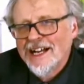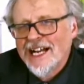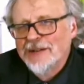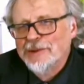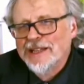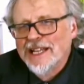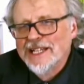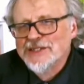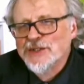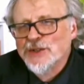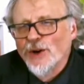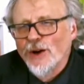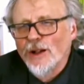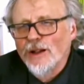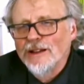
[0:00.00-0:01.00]
I would like to
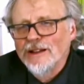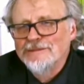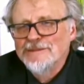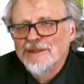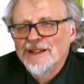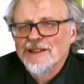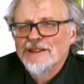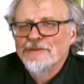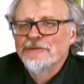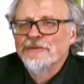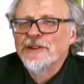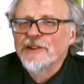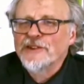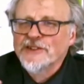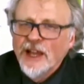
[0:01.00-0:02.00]
call
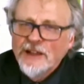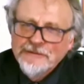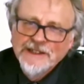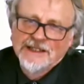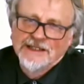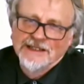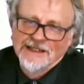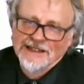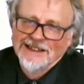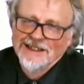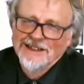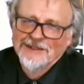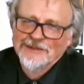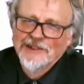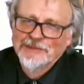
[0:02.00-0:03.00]
philosophical
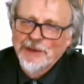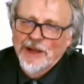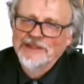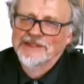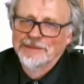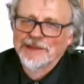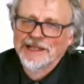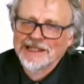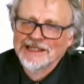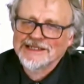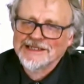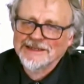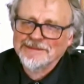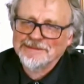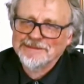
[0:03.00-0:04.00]

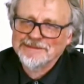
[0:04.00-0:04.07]
responsibility.